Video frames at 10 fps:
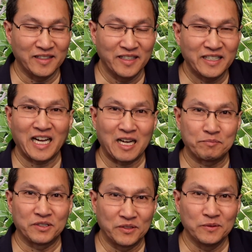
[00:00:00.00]

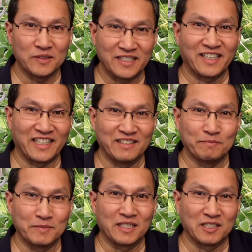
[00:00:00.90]
inopportune
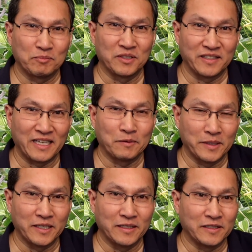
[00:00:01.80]
times. Let's put it that
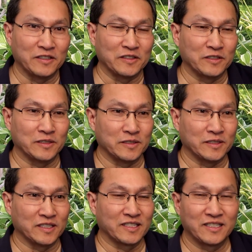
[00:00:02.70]
way. You know, you're
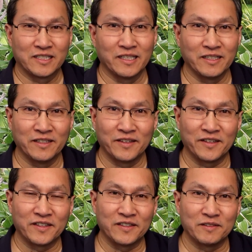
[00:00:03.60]
you're just sitting
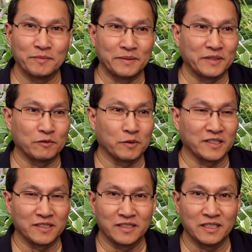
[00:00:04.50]
there. Maybe you're
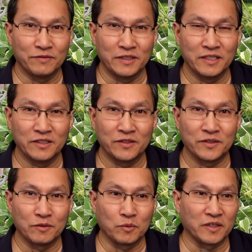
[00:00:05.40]
watching TV or
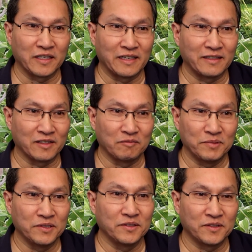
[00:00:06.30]
you're working on the
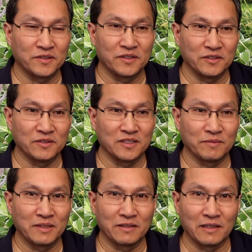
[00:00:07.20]
computer or doing
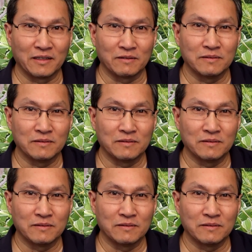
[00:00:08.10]
something, and like,